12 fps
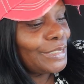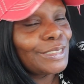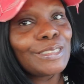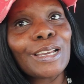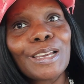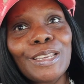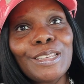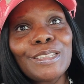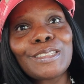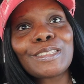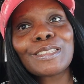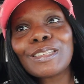is
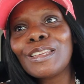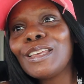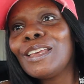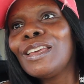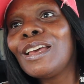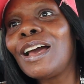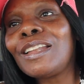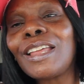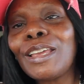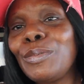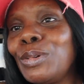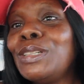nice. I
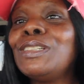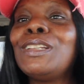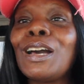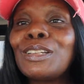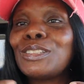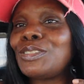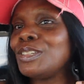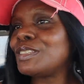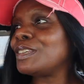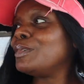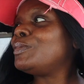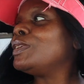like when the Dollar
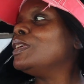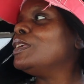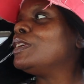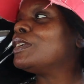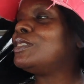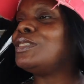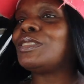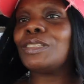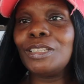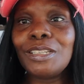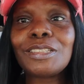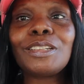Trees are empty because it's
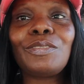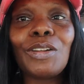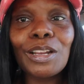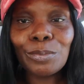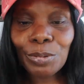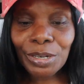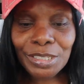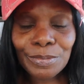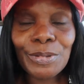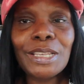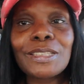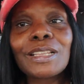easy to find a parking
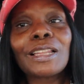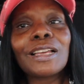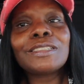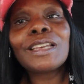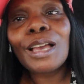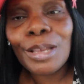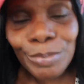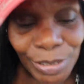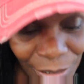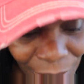space. A lot of times